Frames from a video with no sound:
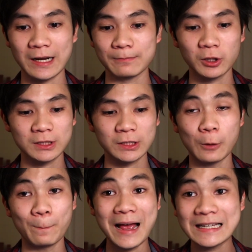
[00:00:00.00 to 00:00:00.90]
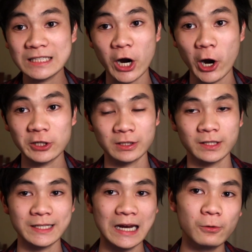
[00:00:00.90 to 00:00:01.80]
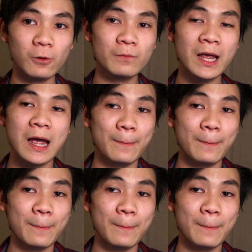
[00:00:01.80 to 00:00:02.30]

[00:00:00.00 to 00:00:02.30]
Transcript: and puts their best cards on the table.